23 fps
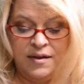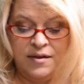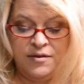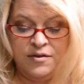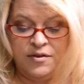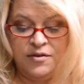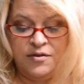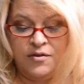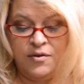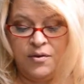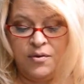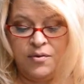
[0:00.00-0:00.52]

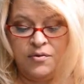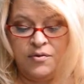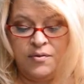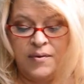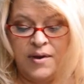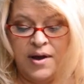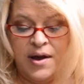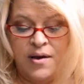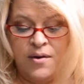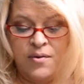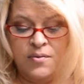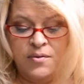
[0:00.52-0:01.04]
Just goes
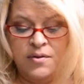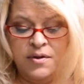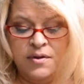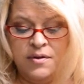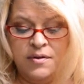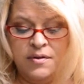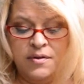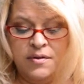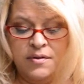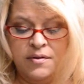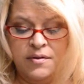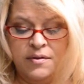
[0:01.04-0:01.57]
around
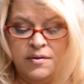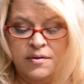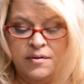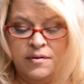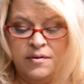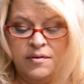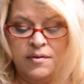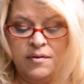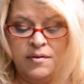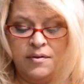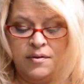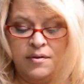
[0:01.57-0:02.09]

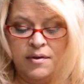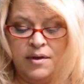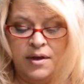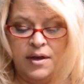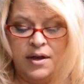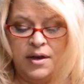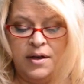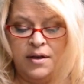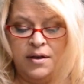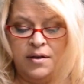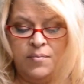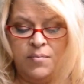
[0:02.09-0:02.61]

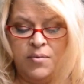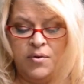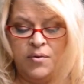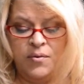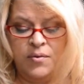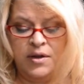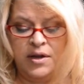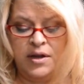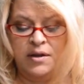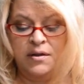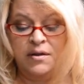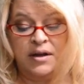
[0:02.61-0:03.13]
any
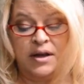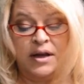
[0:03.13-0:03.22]
booty,